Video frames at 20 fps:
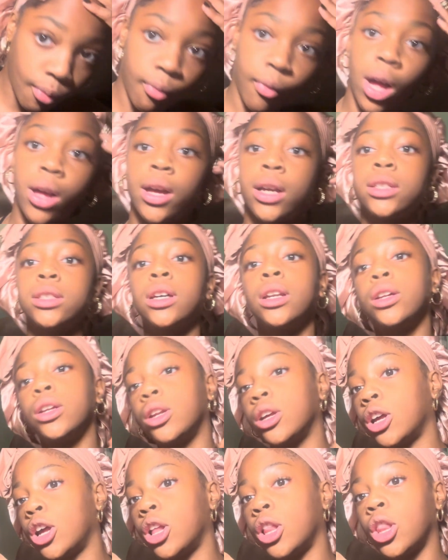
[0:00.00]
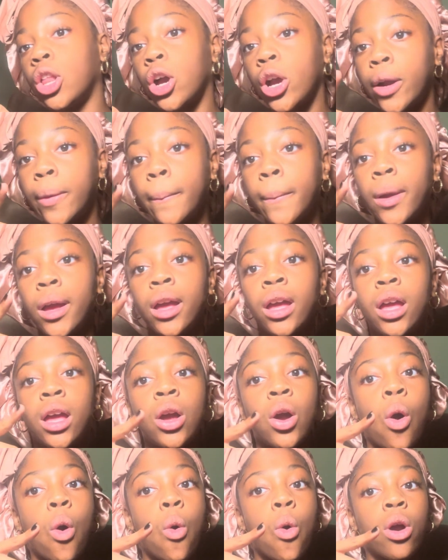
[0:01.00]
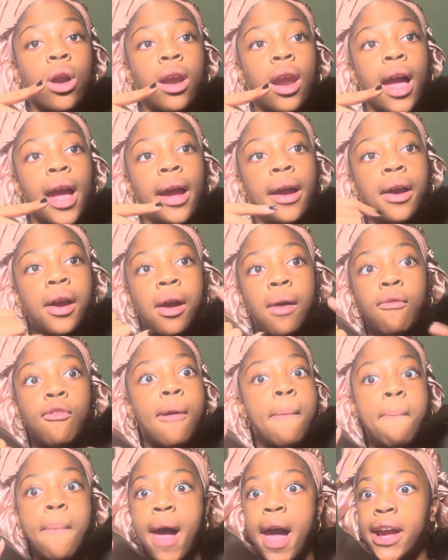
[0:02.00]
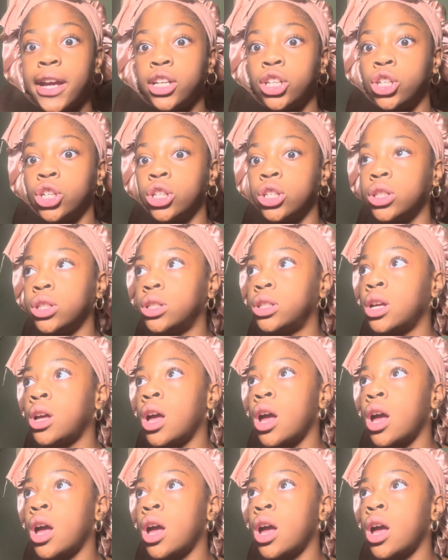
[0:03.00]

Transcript: Like set an alarm or like reminders.